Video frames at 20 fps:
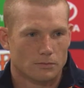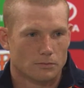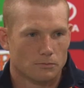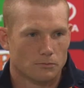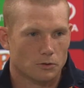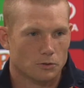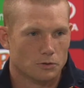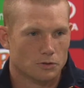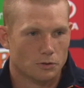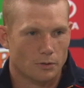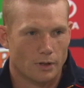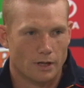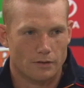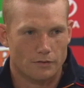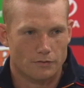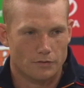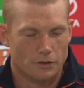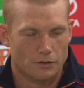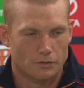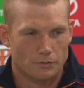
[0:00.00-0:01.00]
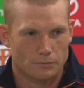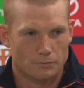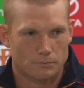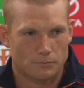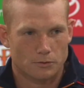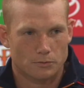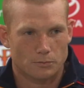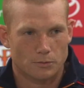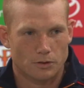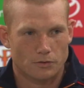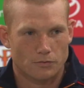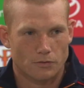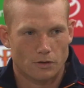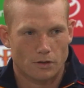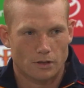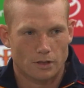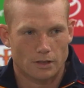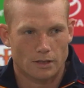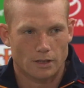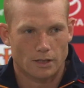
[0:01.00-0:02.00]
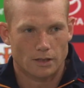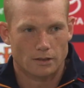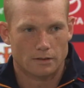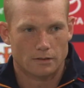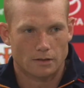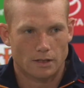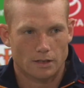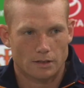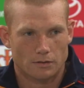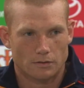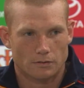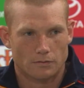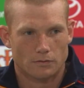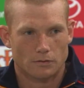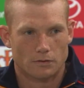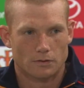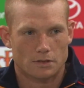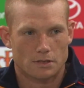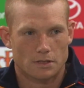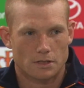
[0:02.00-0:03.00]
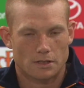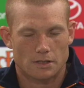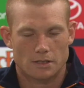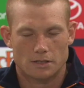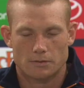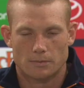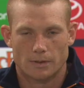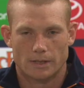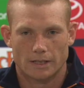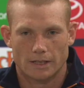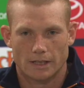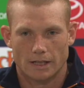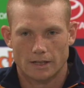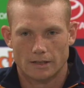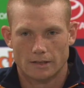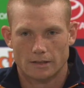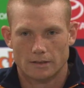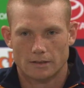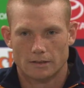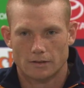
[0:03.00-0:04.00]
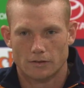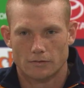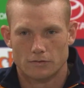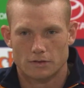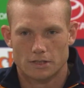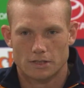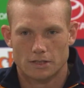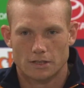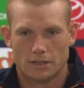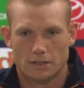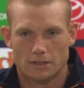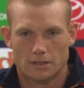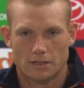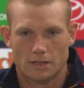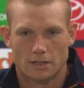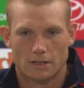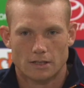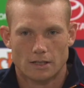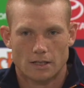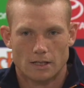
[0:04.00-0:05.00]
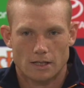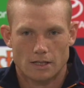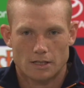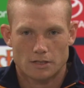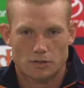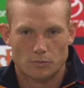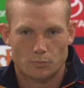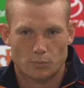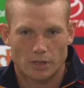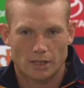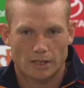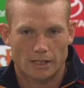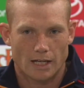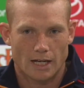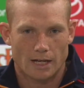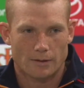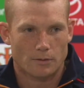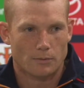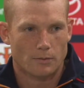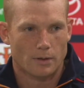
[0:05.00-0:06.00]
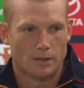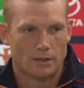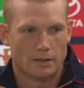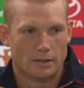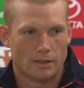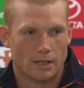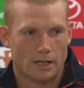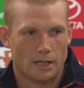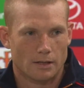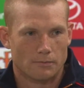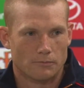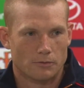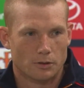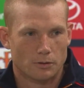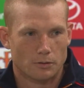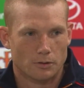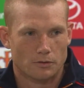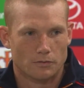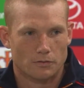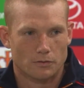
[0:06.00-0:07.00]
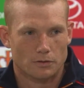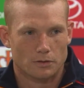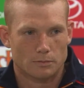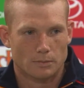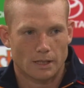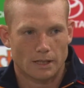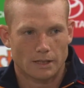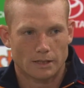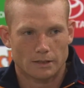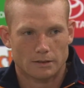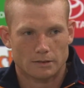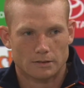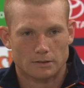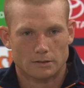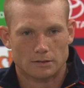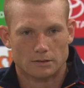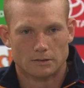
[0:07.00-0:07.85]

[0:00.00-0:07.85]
We'll do our review and we'll move on and look forward to this weekend. And obviously, you know, it's a big game and one we all look forward to playing in.